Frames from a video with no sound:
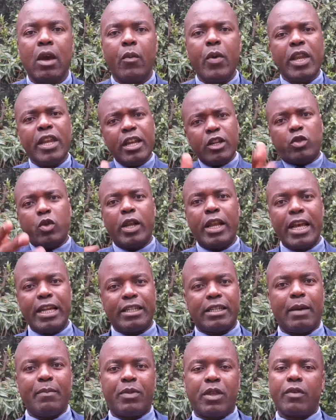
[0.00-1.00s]
We need to
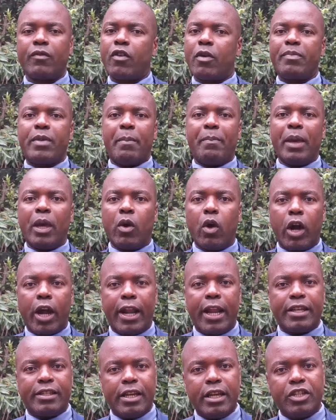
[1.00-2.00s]
learn something from the big
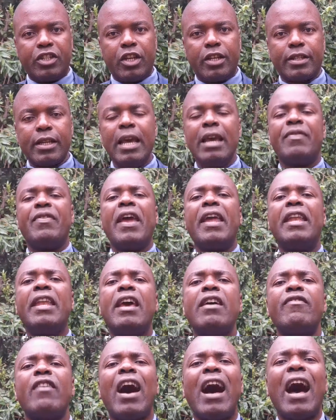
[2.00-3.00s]
organizations. They
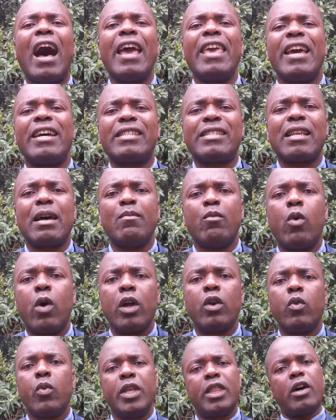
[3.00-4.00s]
never hire
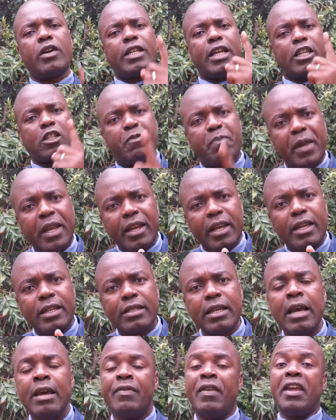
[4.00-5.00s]
someone without
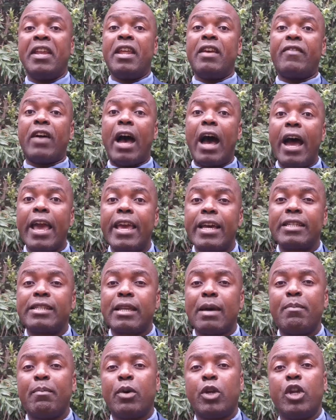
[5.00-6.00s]
experience. They never hire
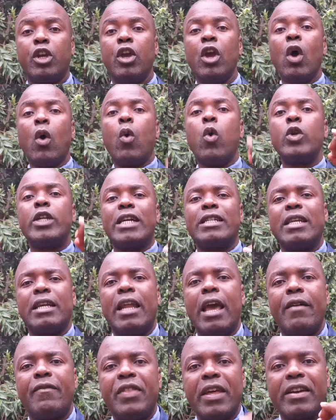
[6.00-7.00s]
somebody who doesn't
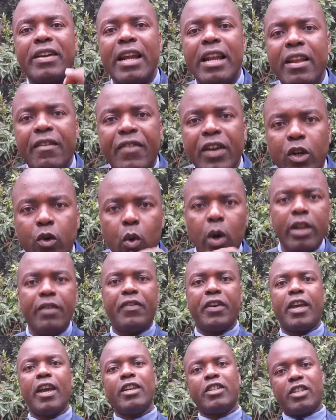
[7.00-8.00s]
have the relevant
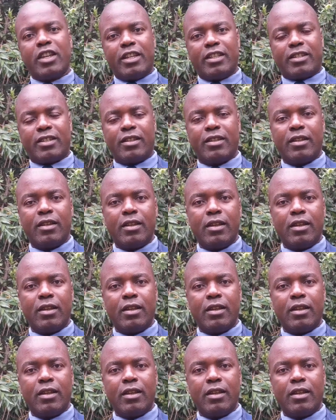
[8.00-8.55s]
qualifications.